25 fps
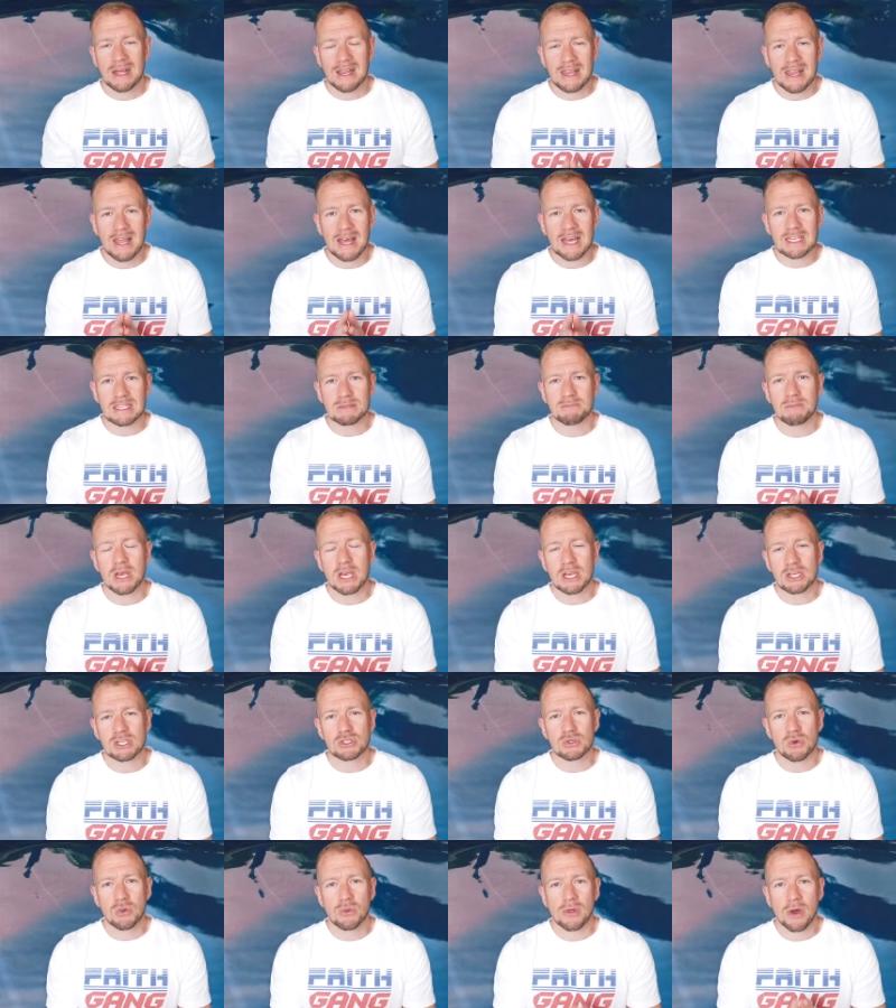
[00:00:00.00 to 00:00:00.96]
Let's make
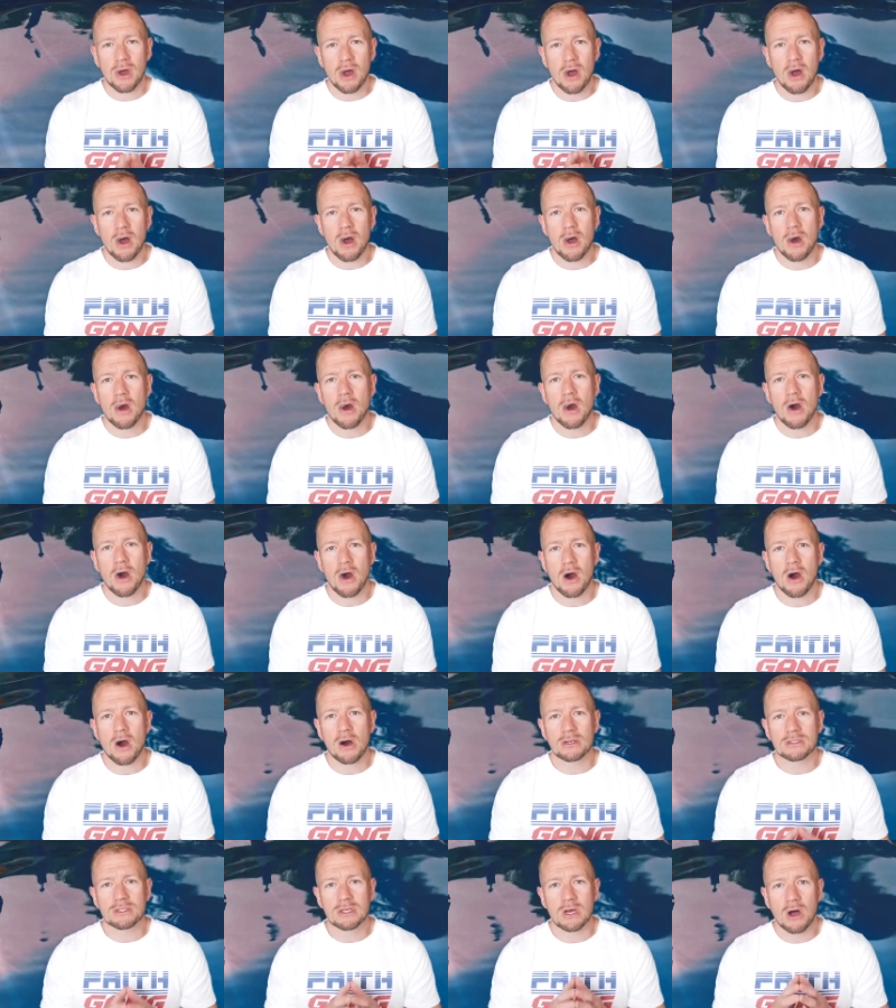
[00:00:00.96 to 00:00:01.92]
sure that our
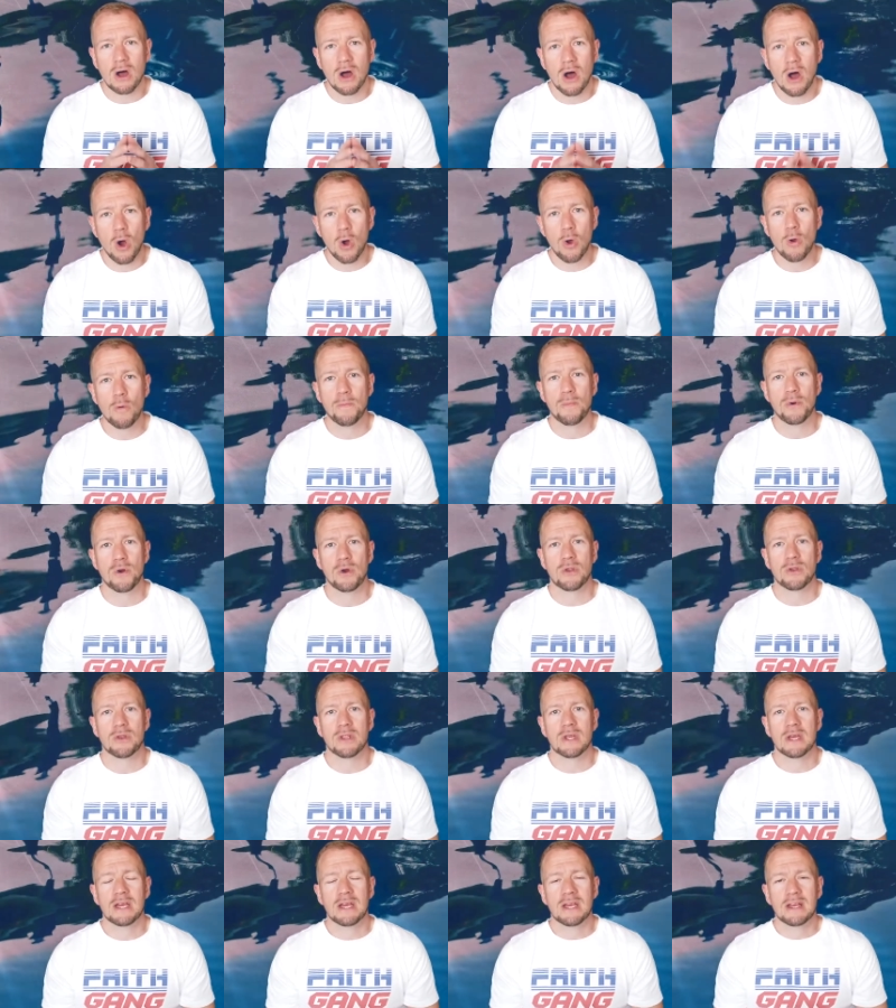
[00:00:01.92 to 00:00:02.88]
hearts are
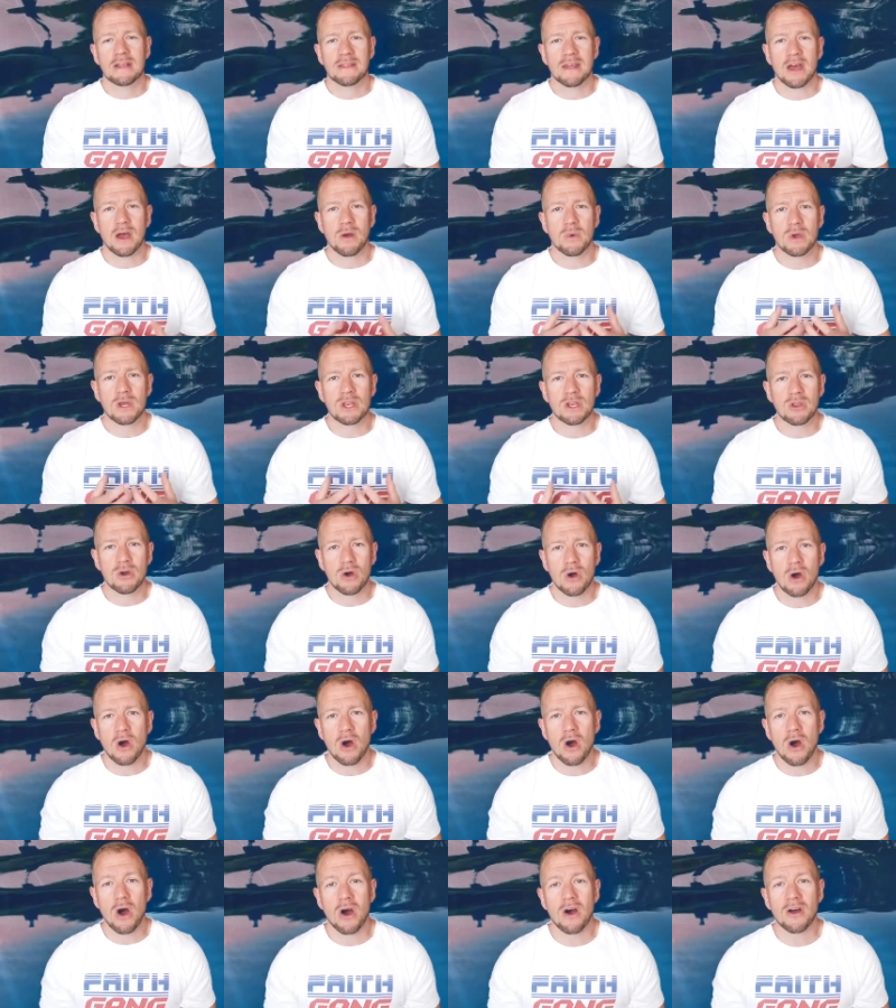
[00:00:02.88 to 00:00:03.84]
open, that we're
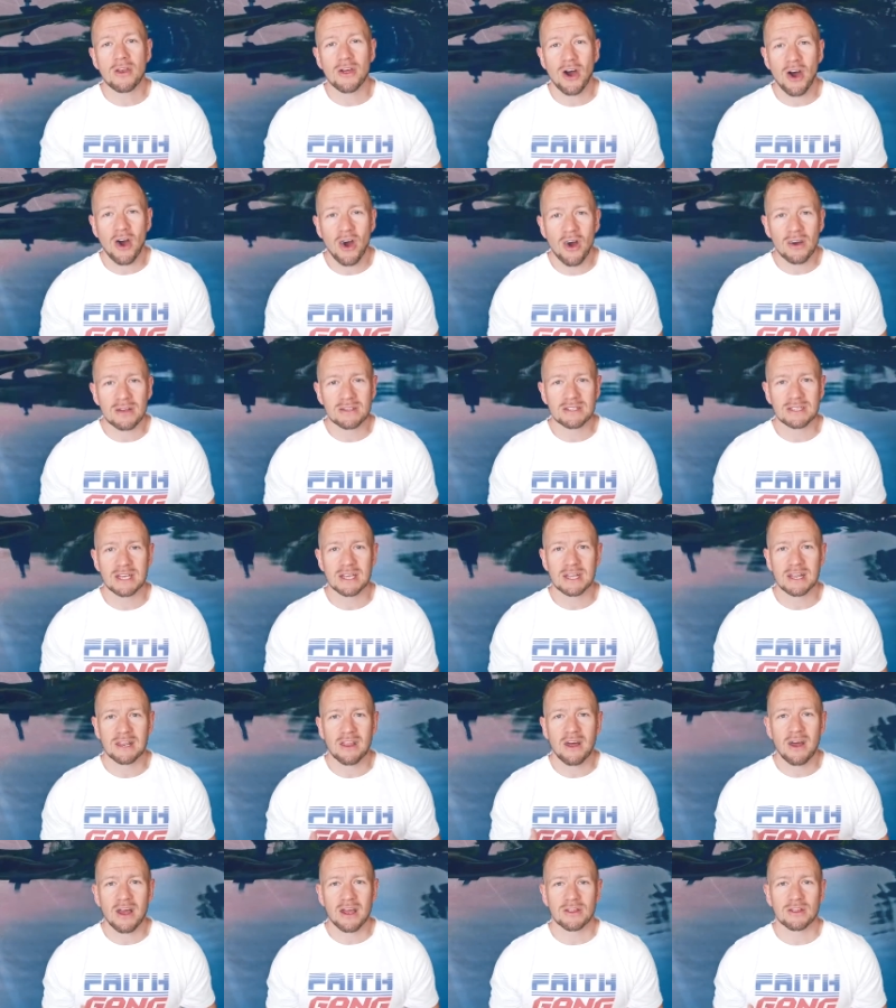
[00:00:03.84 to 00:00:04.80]
not hard-hearted
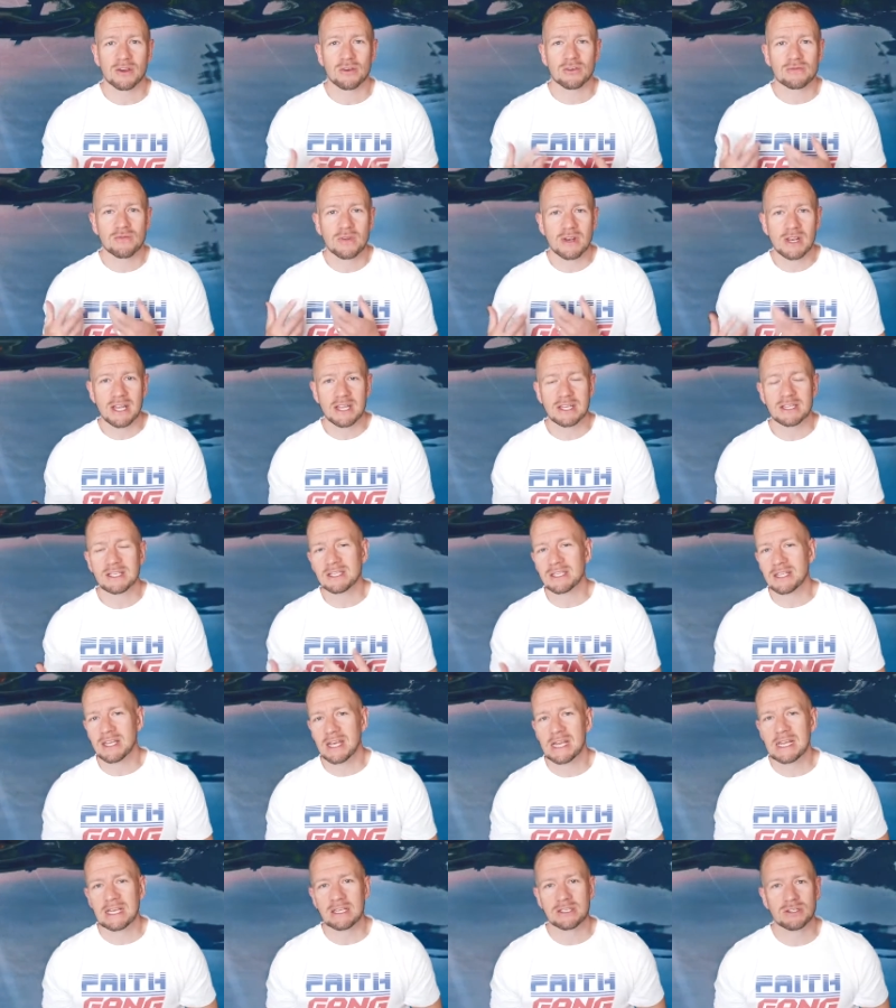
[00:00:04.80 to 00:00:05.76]
like those religious
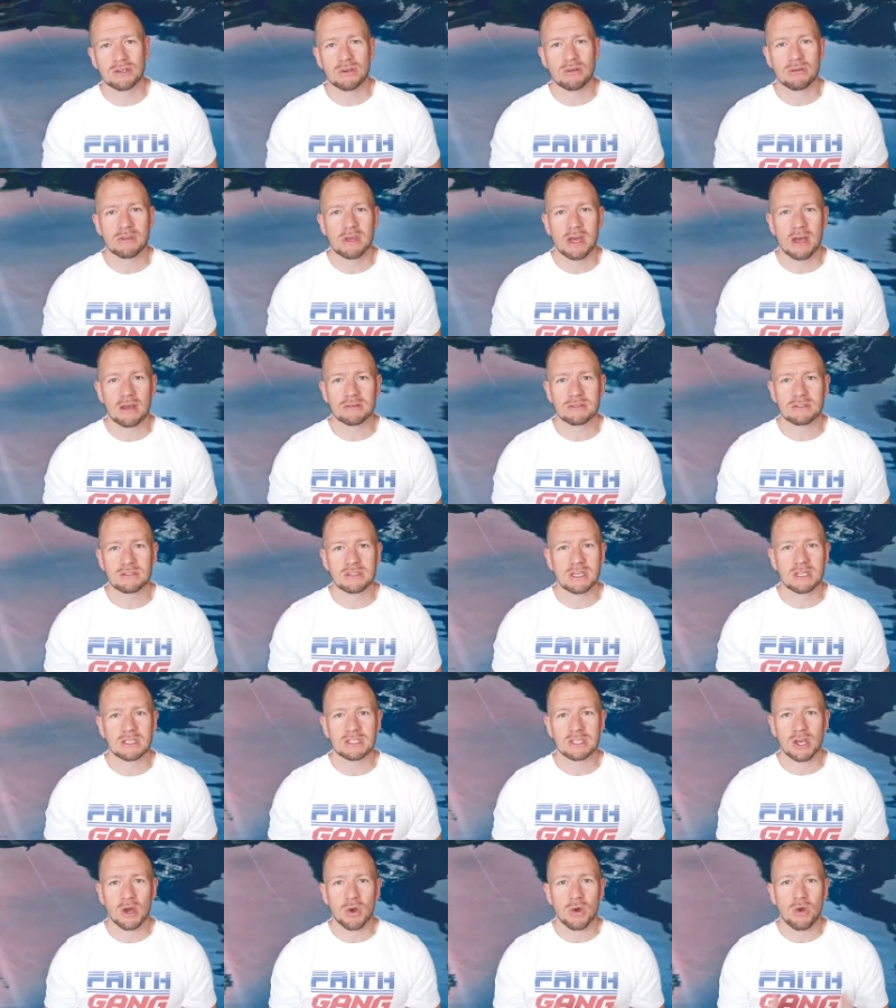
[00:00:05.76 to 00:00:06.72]
leaders 2,000
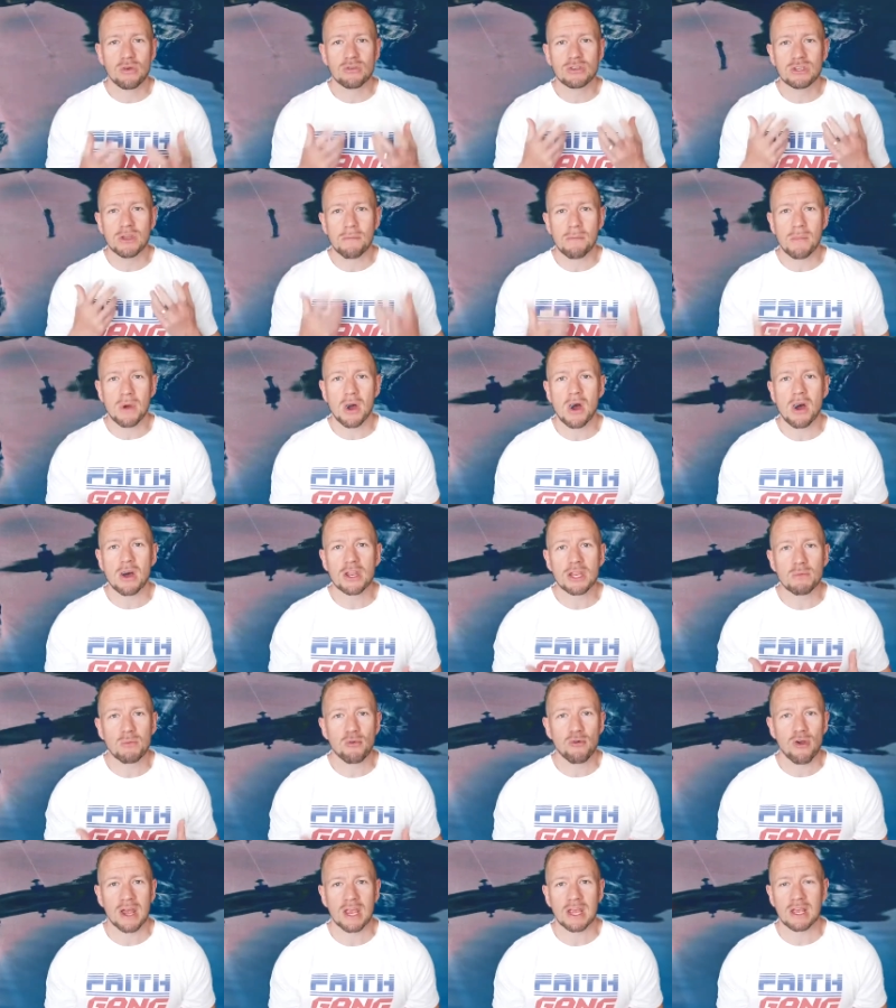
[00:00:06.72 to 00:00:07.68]
years ago who demand
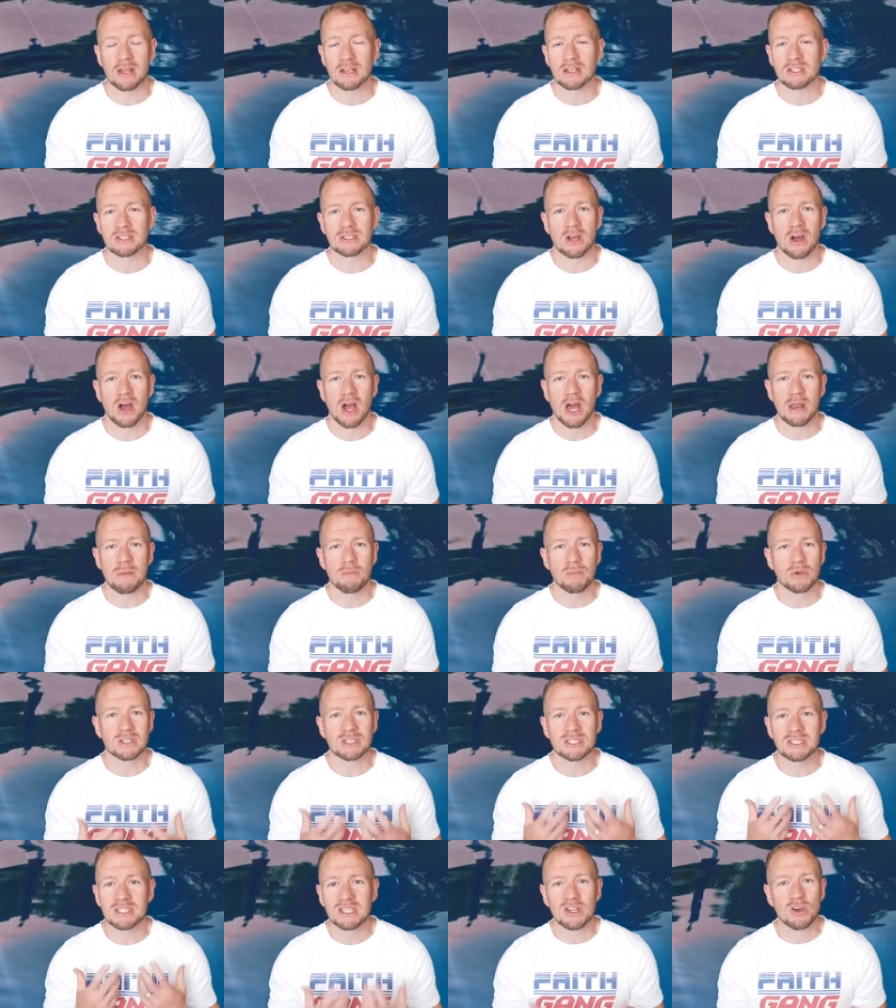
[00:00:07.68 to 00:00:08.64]
a miraculous sign
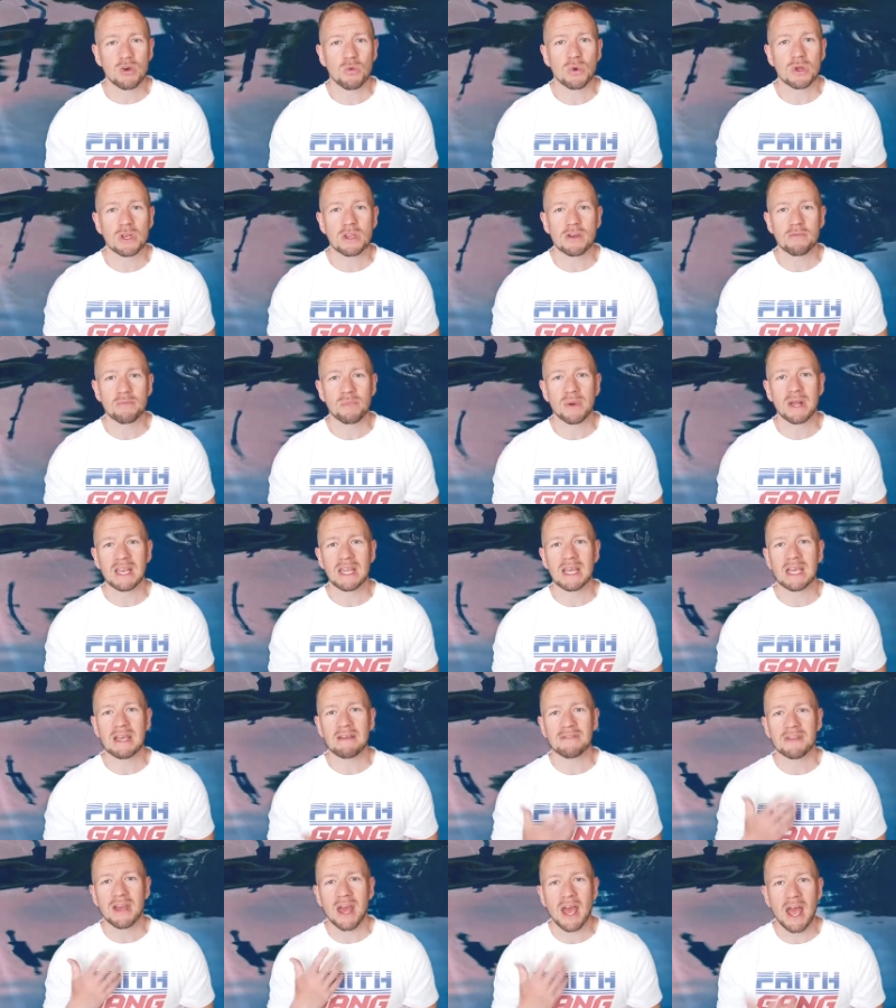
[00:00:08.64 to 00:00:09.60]
but still wouldn't have
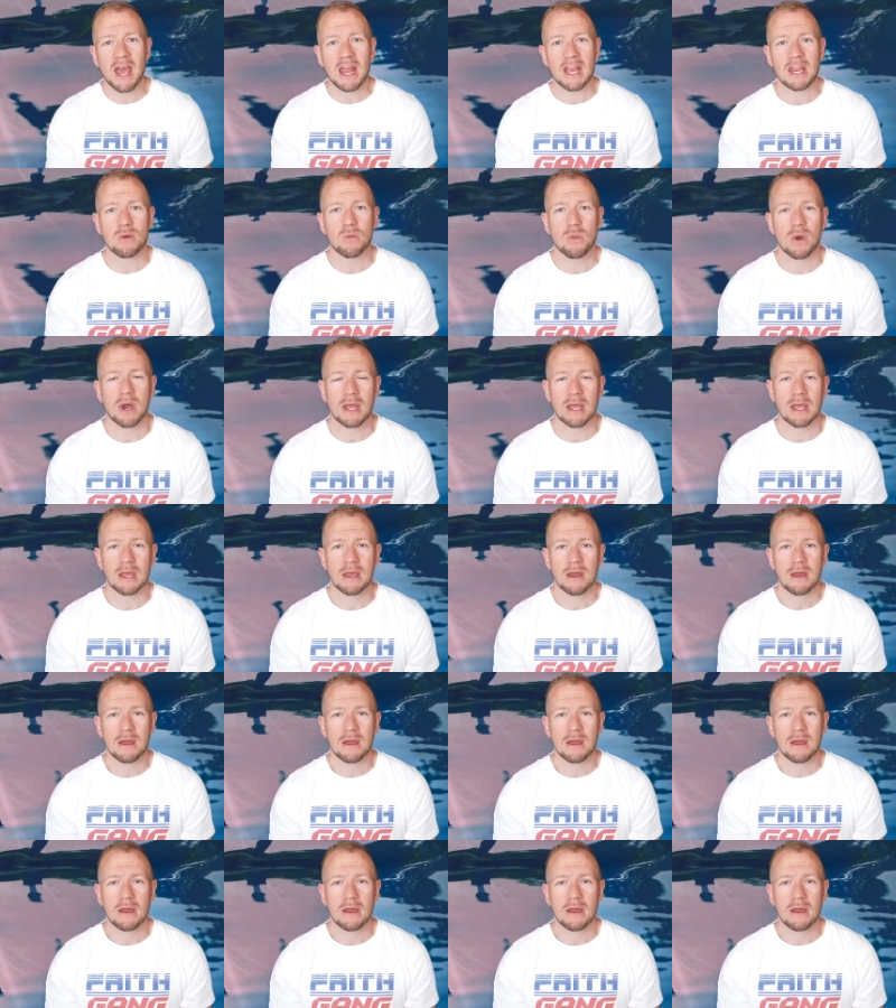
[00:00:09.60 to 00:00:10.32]
believed anyway.